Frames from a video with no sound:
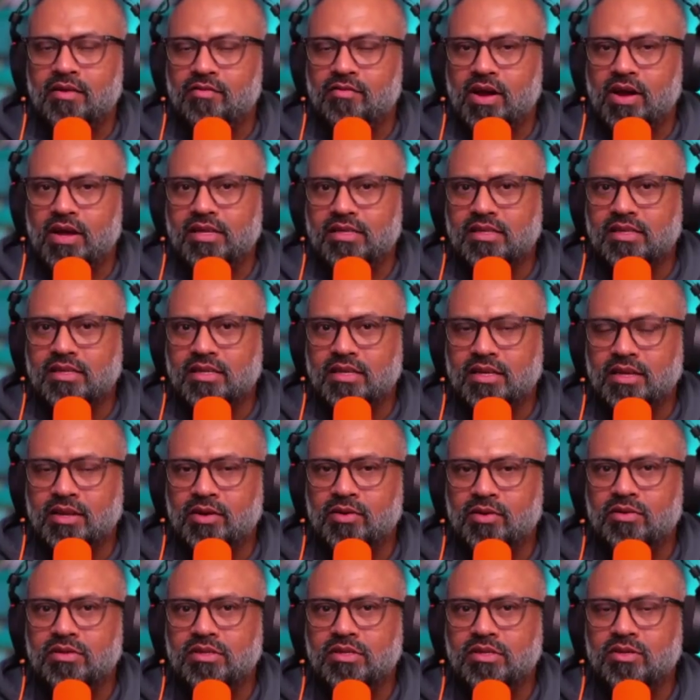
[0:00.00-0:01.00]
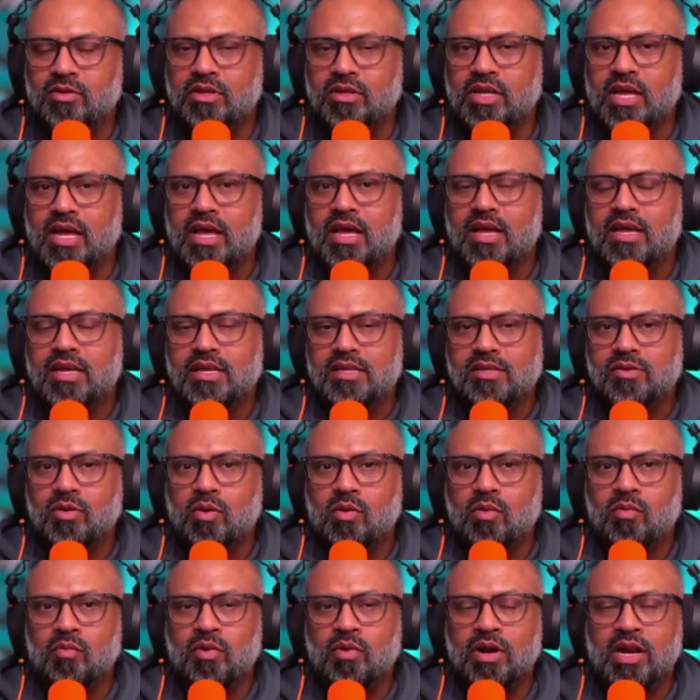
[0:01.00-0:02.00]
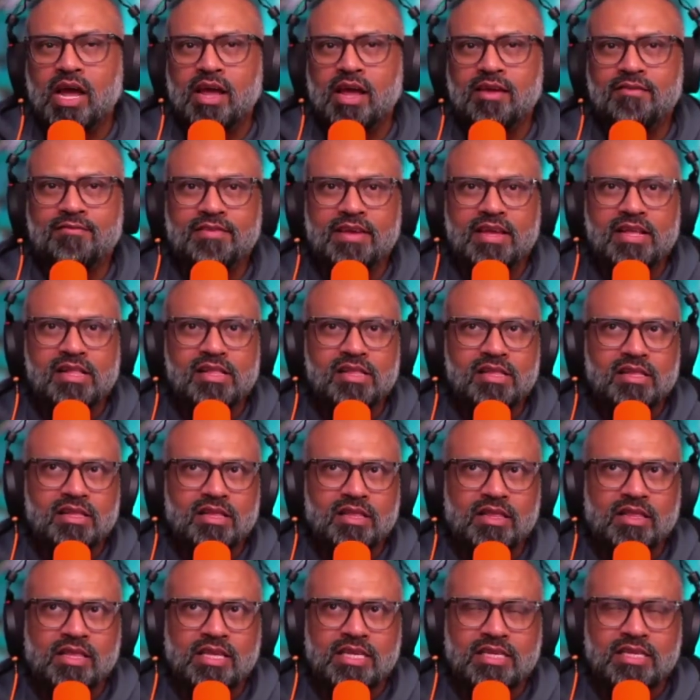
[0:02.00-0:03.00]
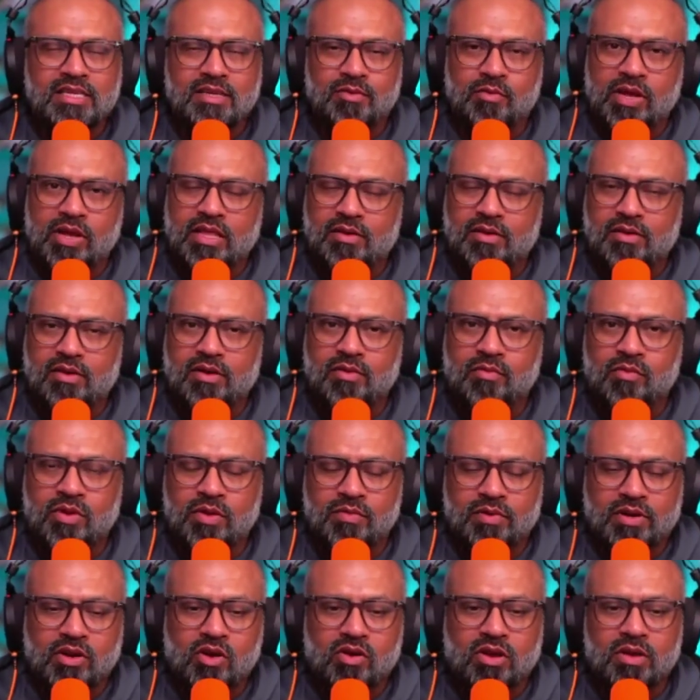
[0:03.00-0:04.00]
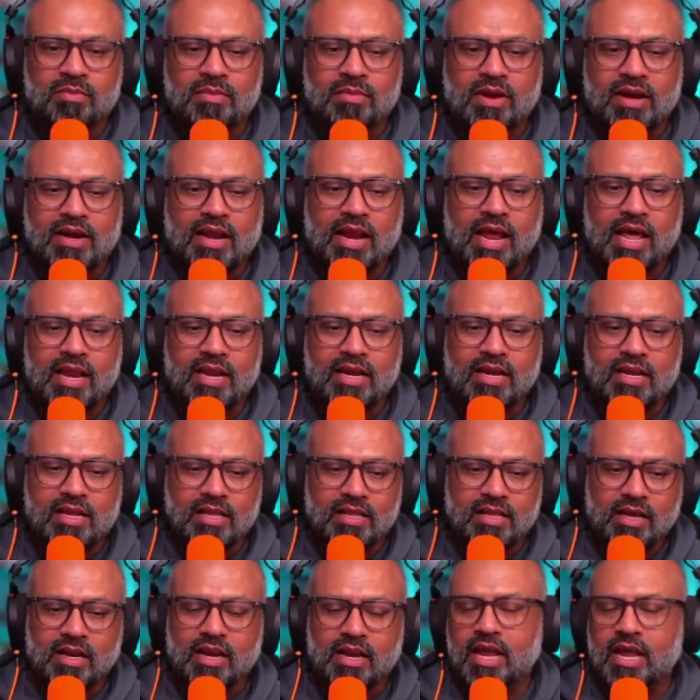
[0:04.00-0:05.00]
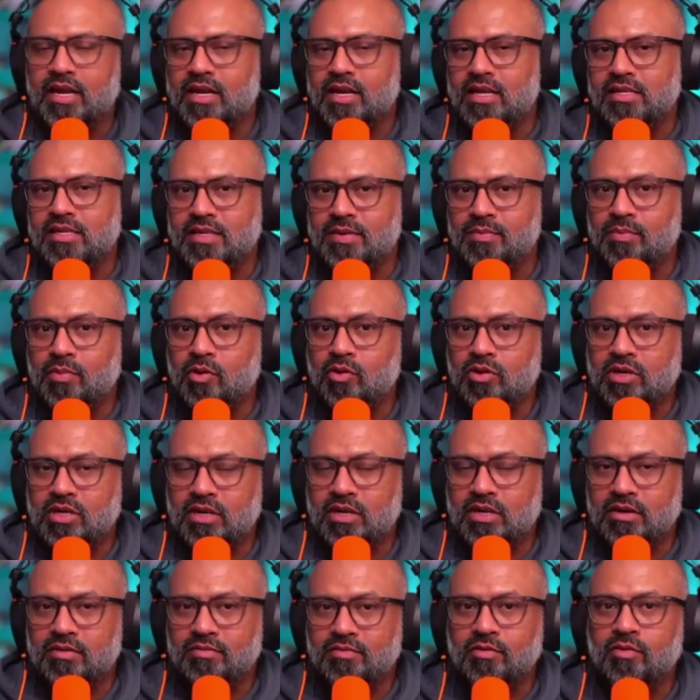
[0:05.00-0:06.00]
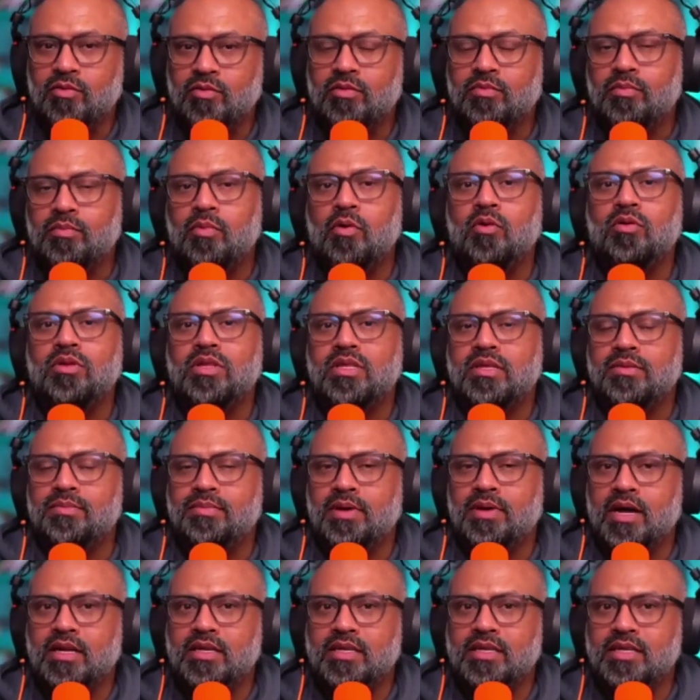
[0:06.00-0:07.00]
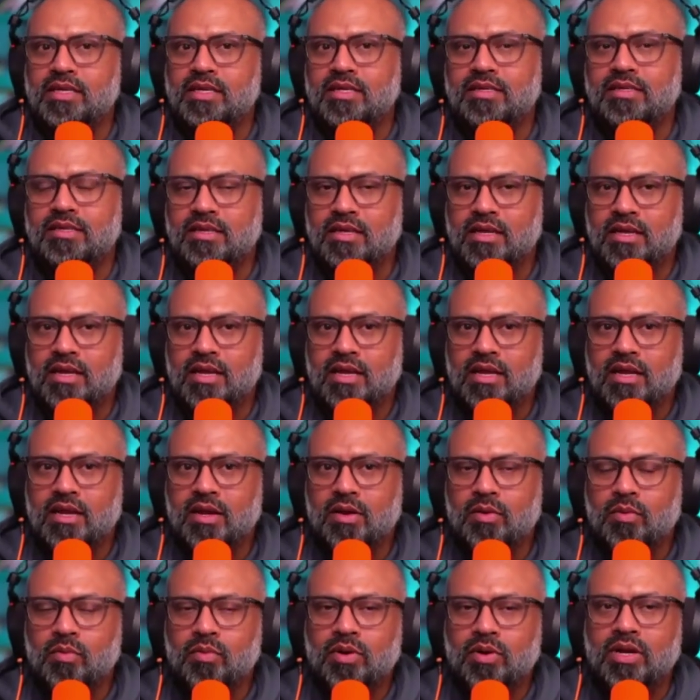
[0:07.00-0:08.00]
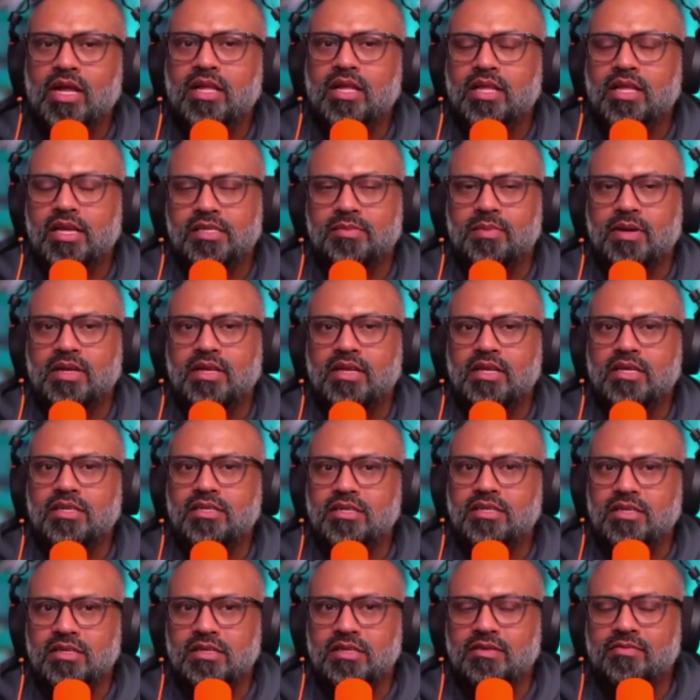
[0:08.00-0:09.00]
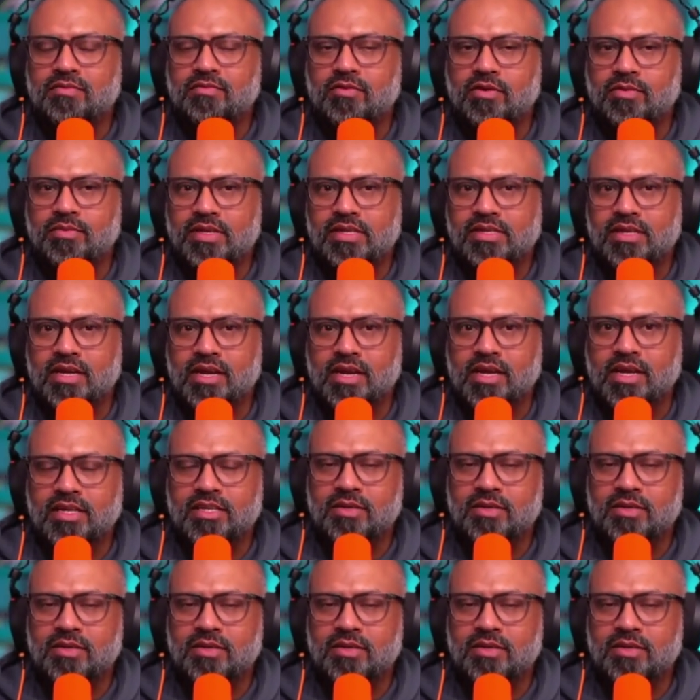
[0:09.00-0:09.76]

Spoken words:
advice, So what I feel, this is where we were talking about clarity. The clarity is important for both parties. What are the expectations from this